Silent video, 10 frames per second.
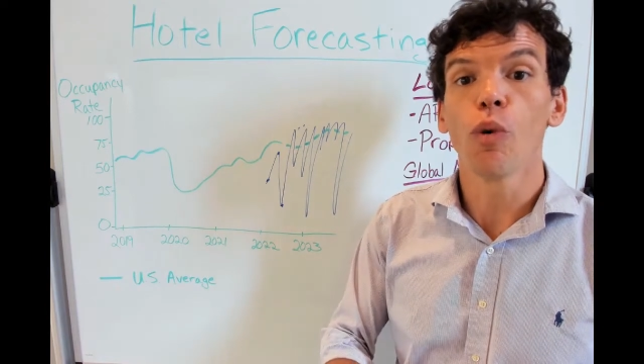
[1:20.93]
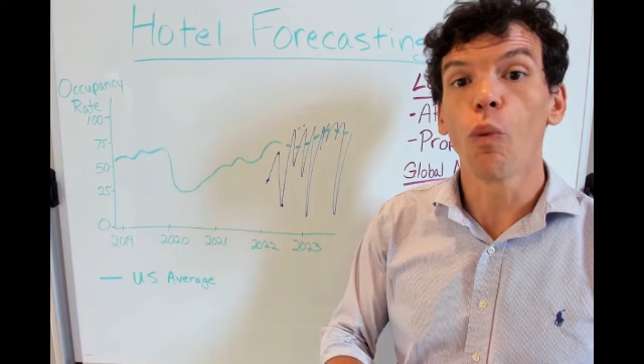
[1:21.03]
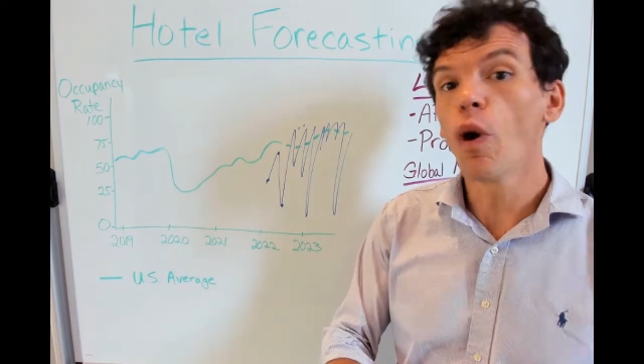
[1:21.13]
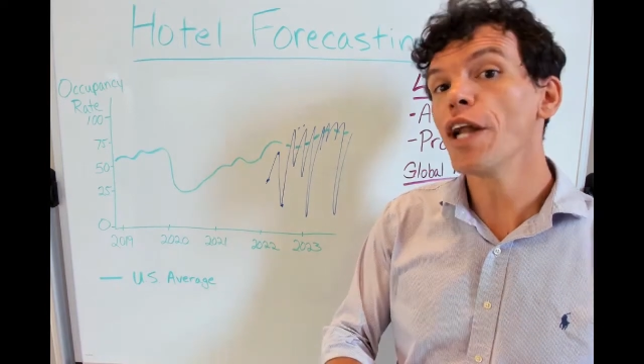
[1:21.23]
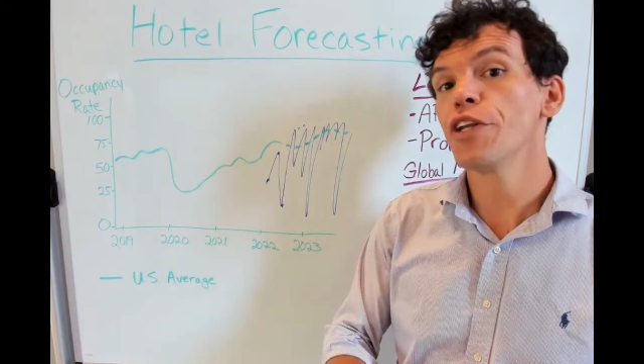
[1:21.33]

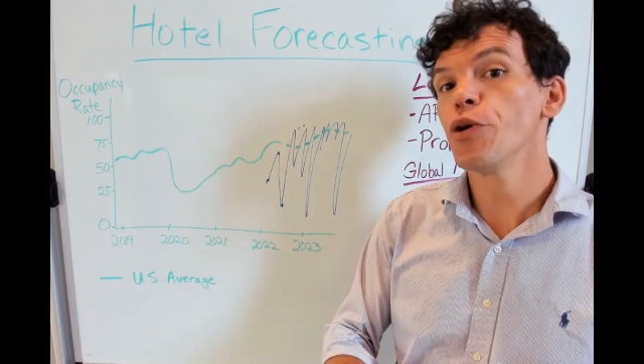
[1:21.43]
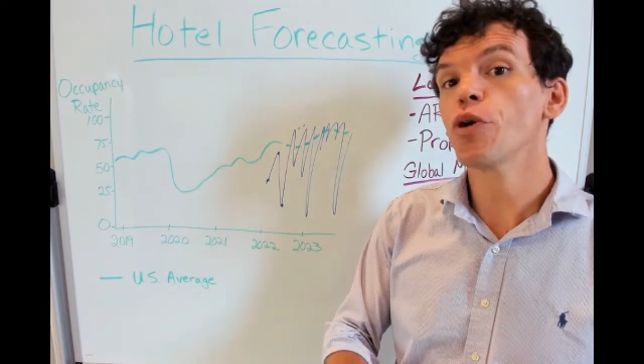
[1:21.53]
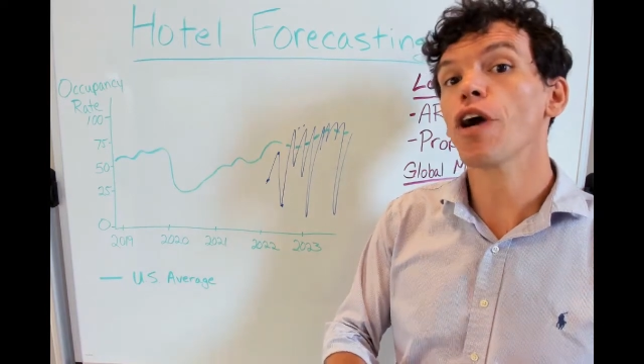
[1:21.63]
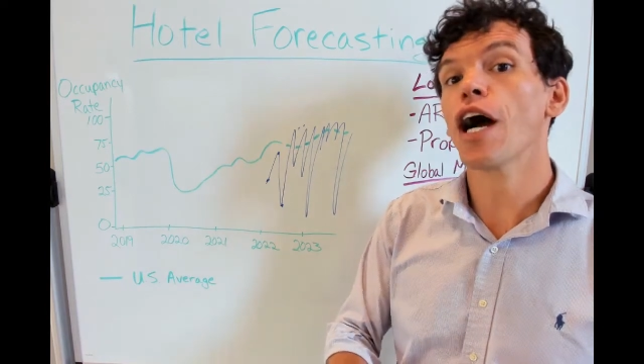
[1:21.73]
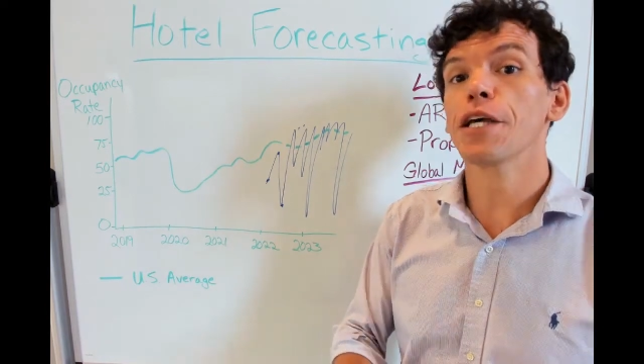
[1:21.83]
what
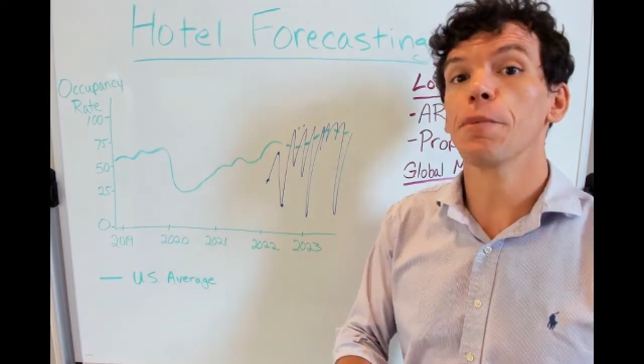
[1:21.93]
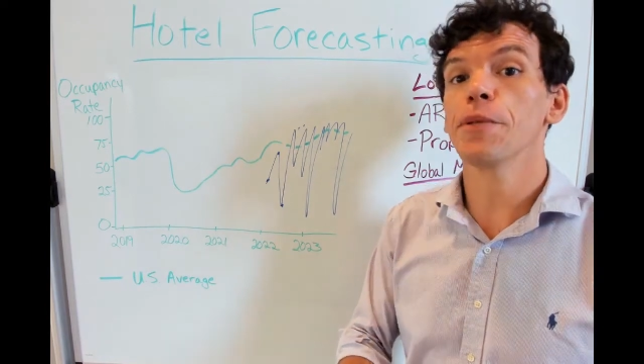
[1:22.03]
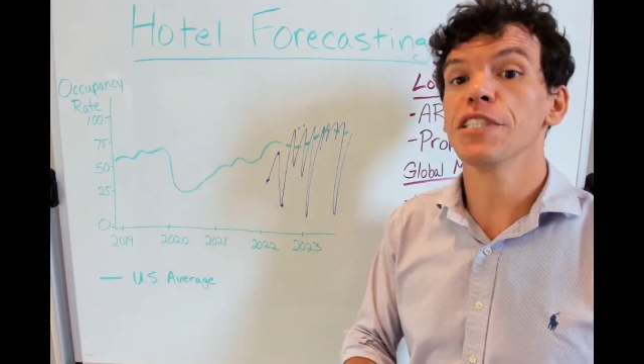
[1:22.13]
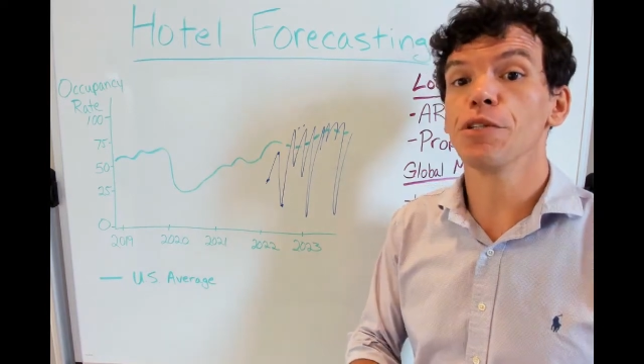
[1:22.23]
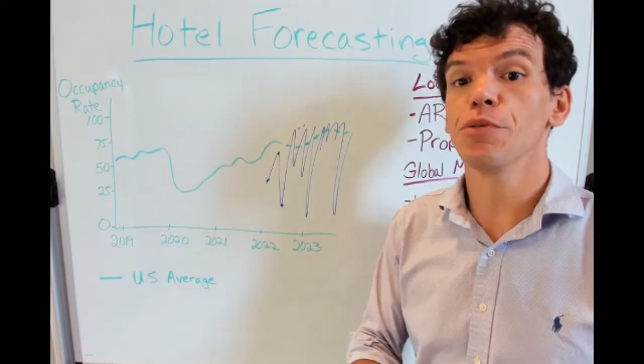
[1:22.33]
your
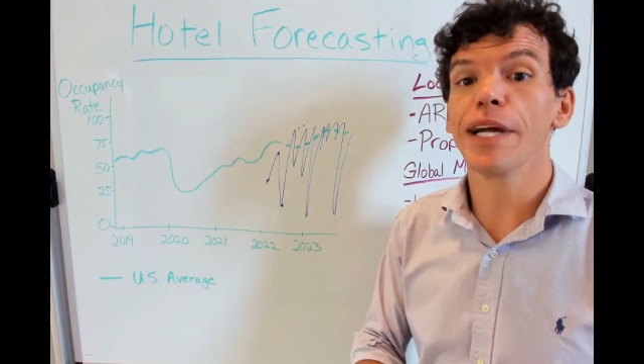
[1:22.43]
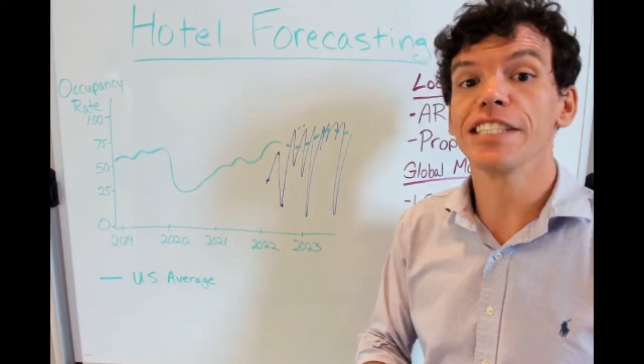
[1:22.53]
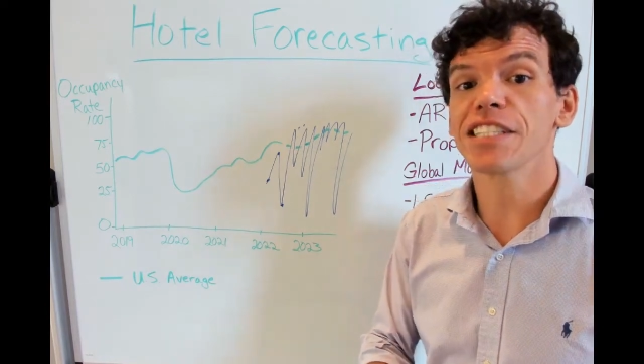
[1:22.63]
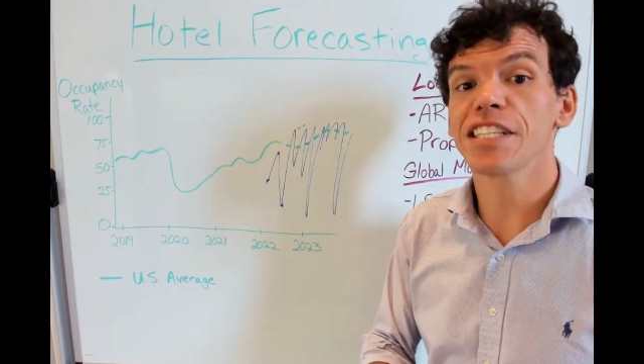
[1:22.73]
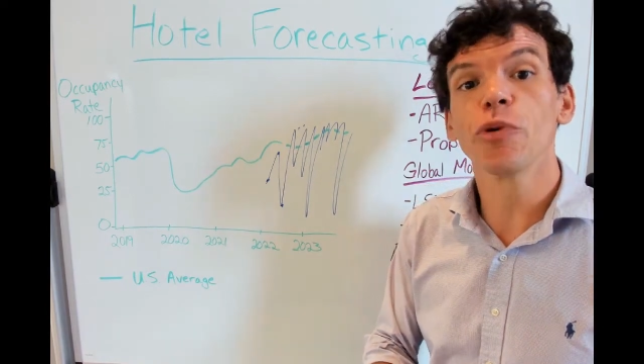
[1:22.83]
occupancy rate
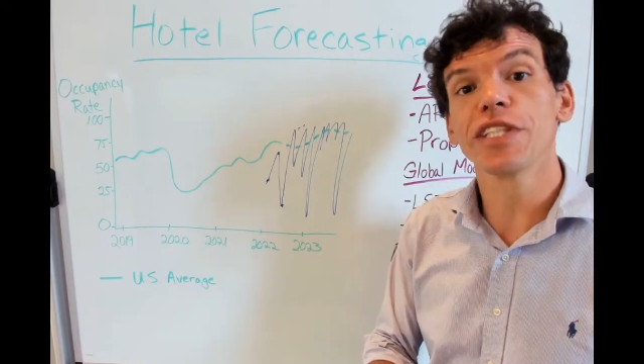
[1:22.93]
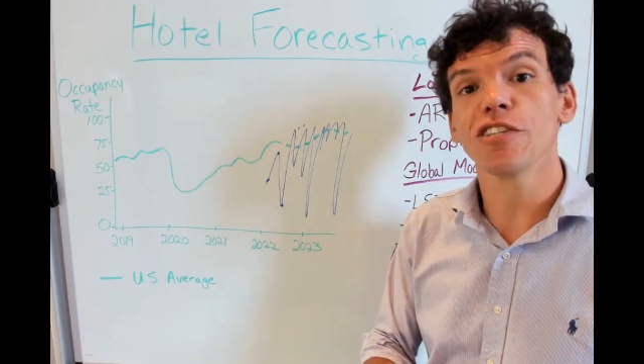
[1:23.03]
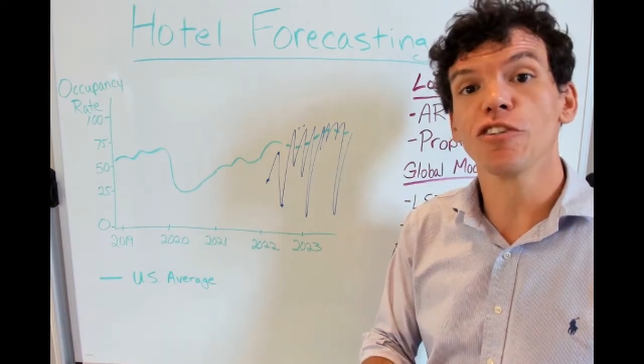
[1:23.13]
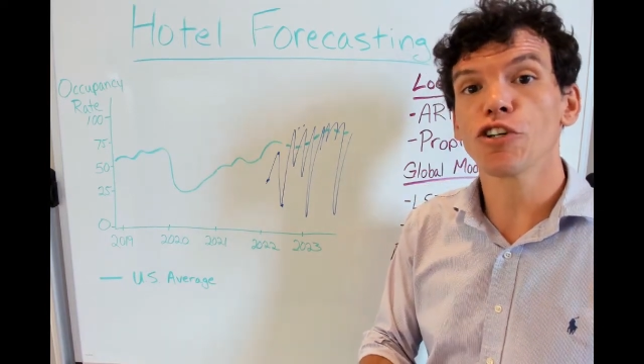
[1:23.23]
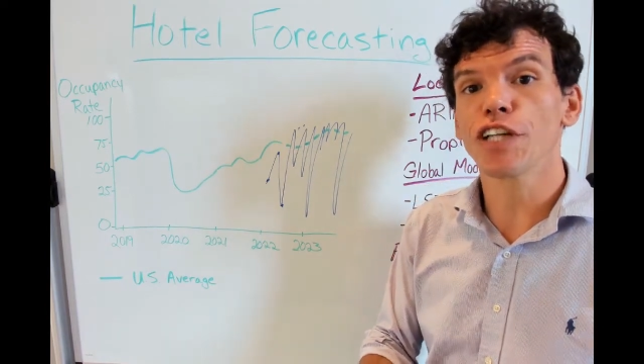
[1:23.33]
is going to
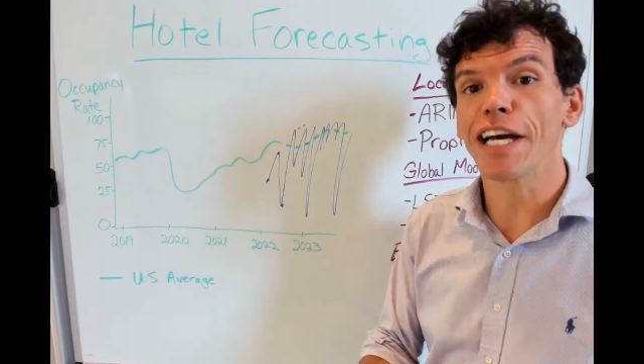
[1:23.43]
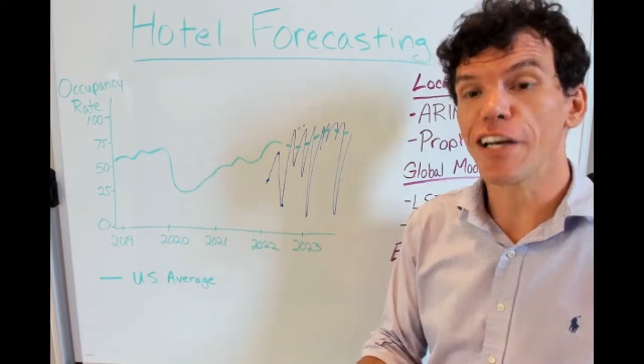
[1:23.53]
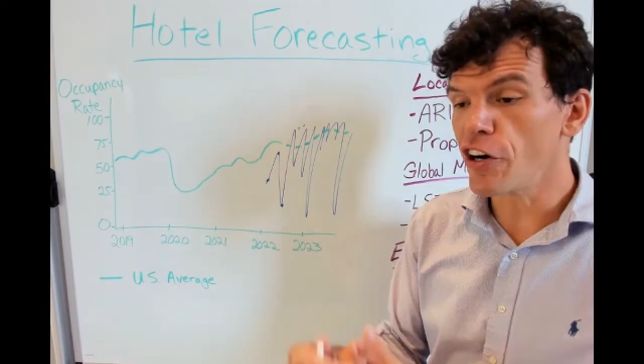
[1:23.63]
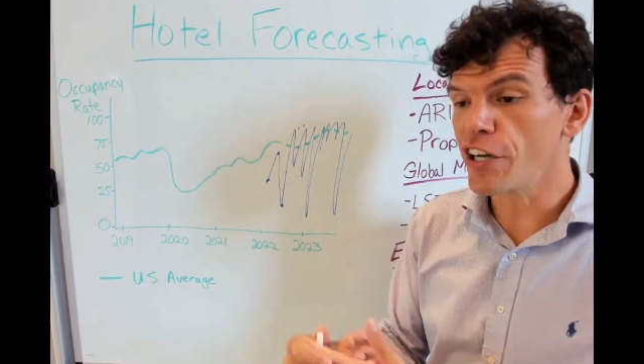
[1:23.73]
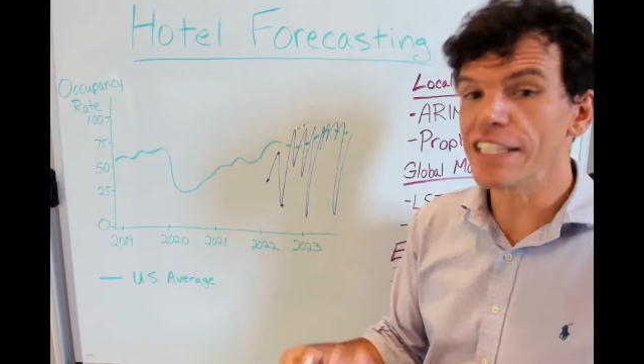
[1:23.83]
look
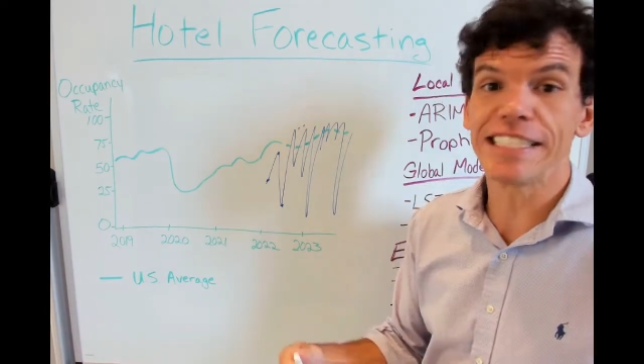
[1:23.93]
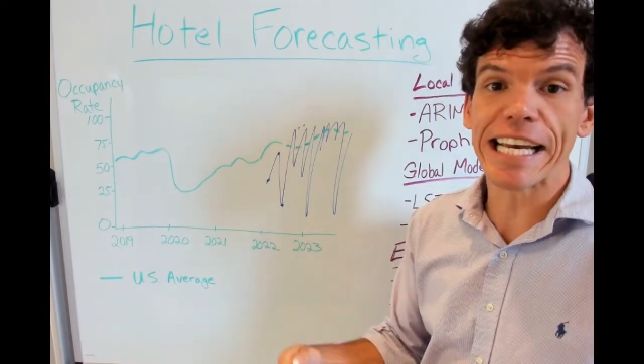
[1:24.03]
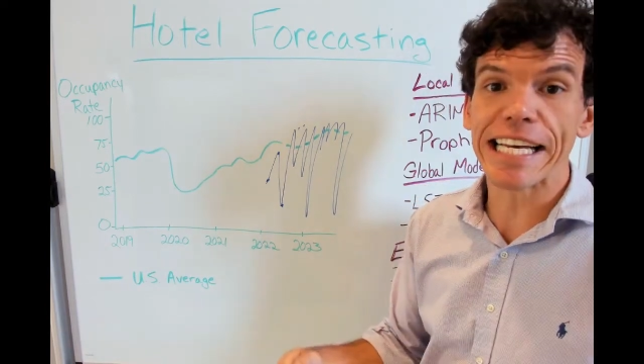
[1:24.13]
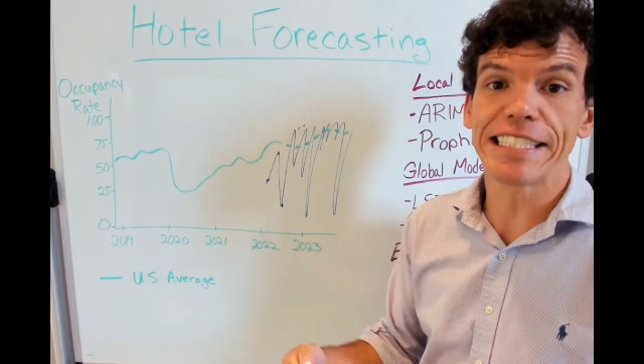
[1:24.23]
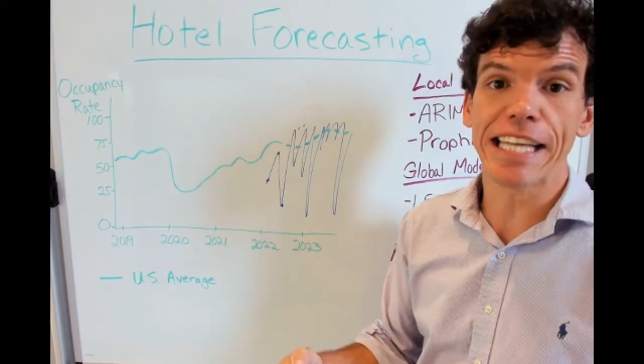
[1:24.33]
like on a
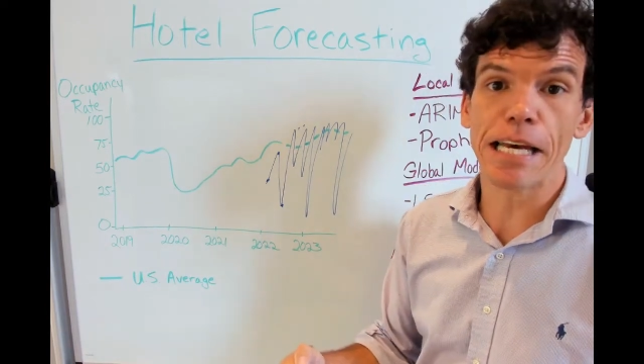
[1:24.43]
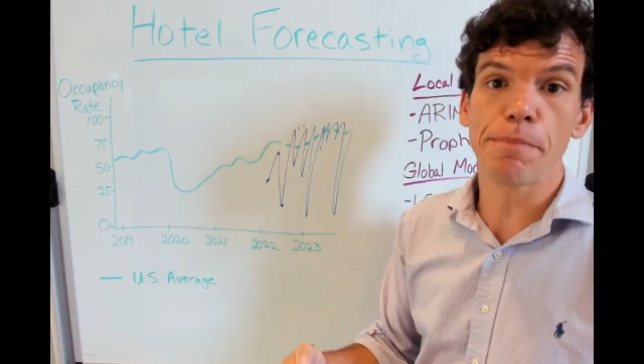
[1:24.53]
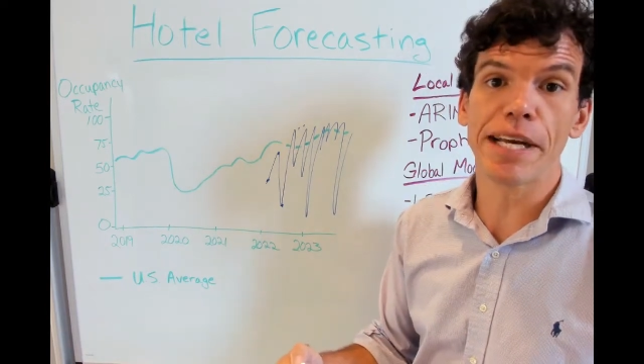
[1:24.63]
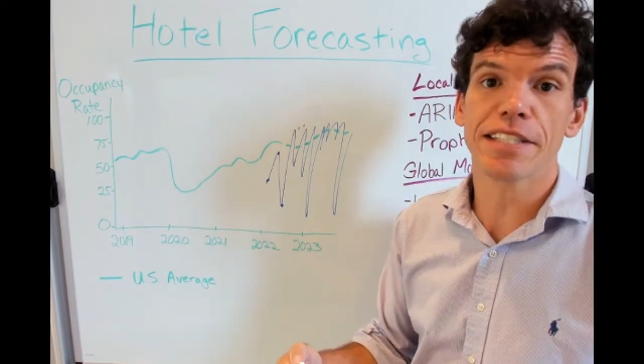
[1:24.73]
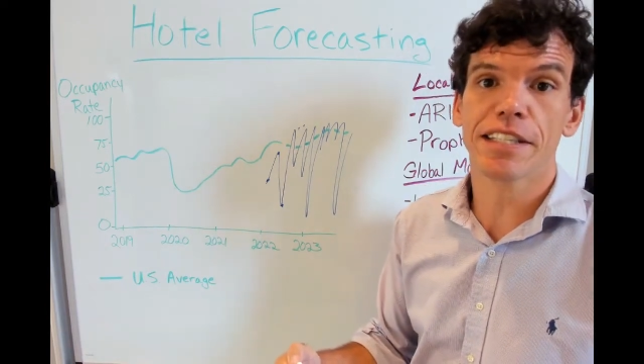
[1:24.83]
day-to-day
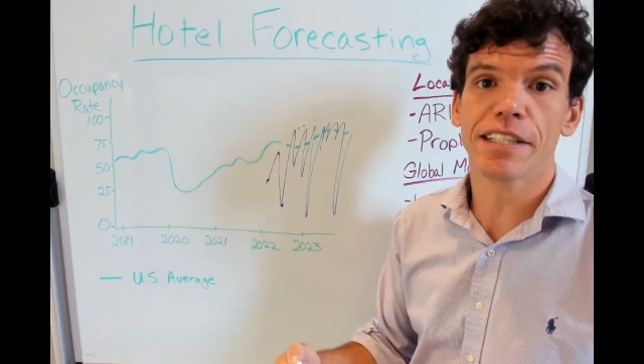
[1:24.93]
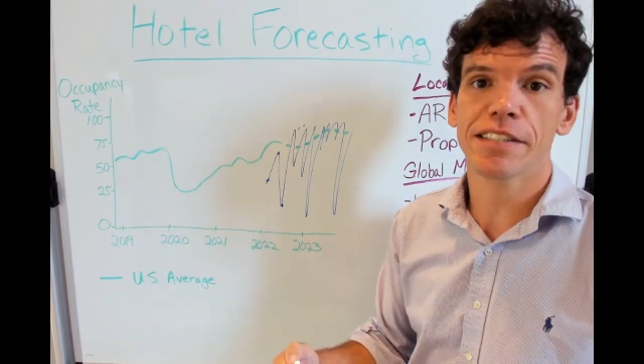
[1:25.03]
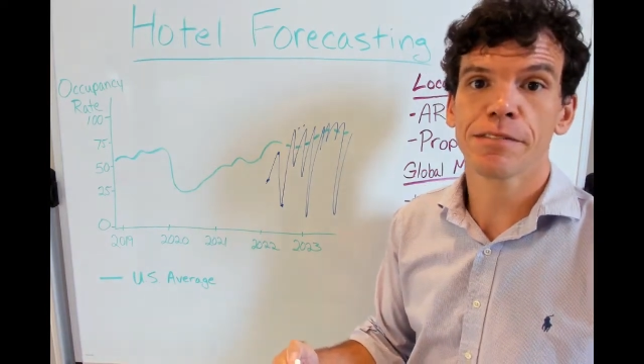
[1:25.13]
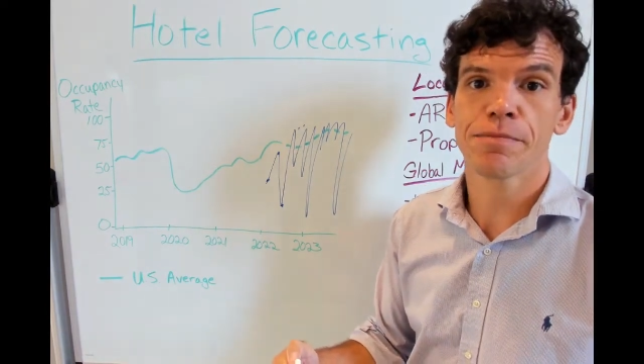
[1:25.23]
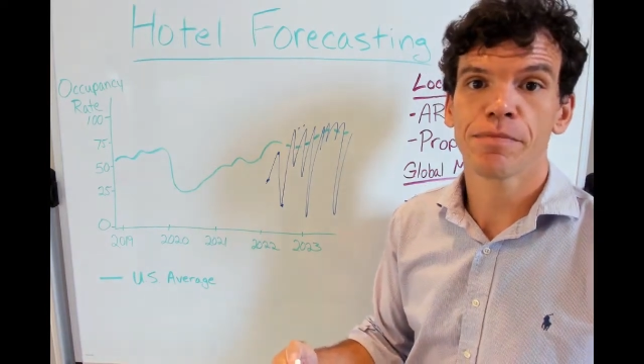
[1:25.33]
basis.